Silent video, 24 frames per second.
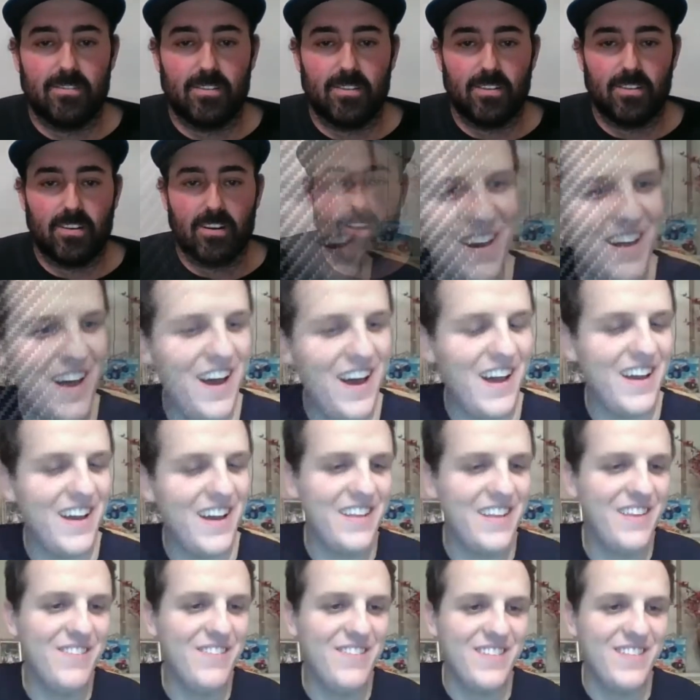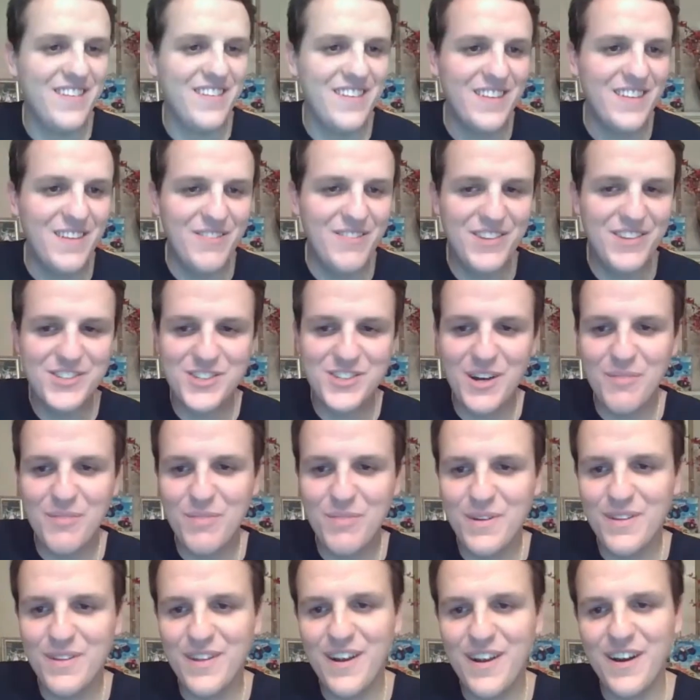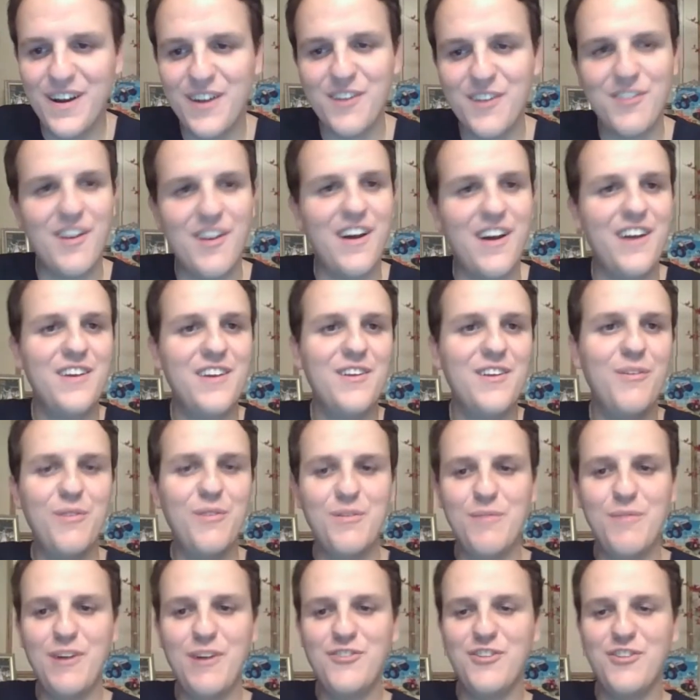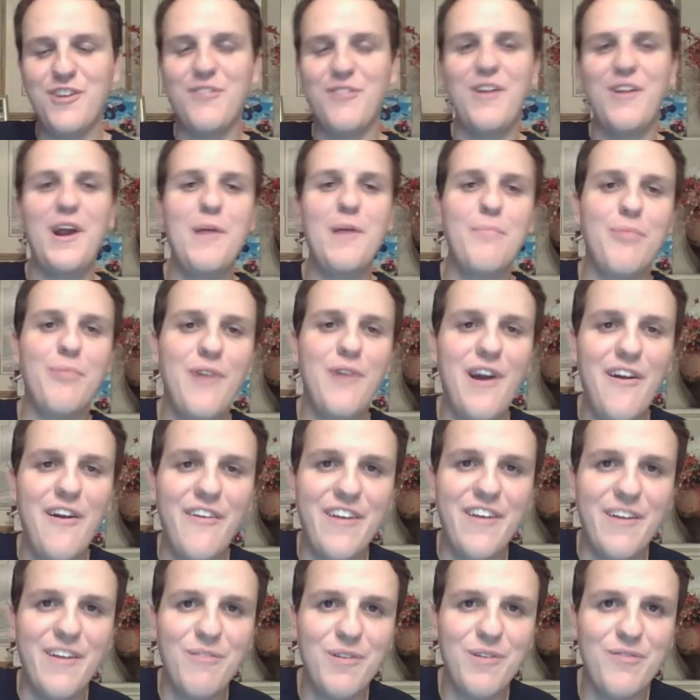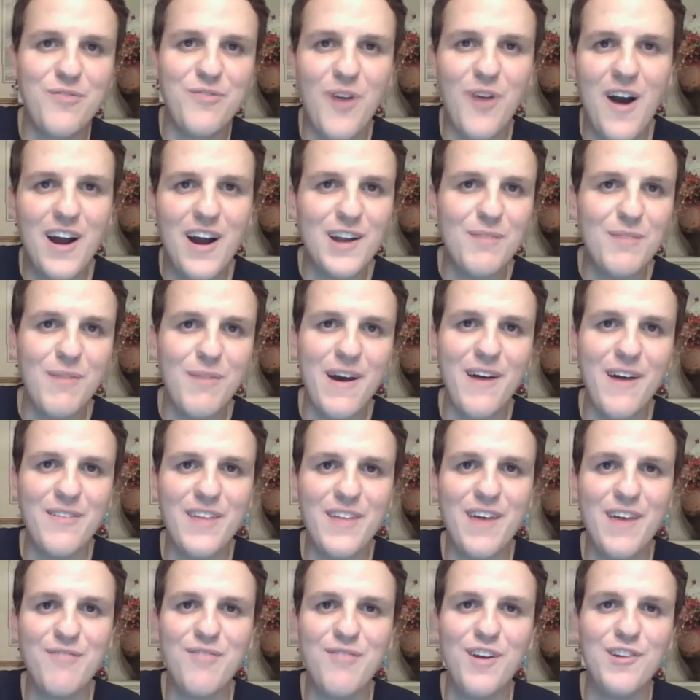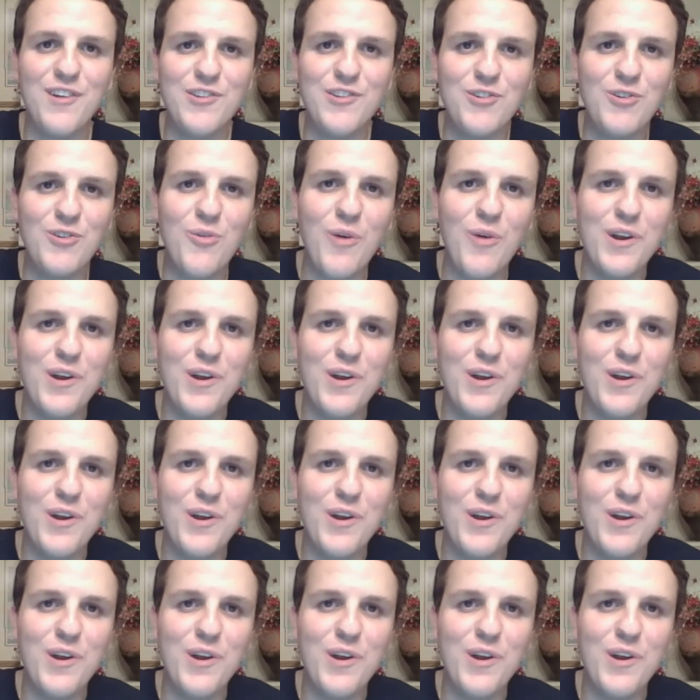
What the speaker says: Yeah, let me jump in there because we mentioned Grand Prairie. We've talked about that venue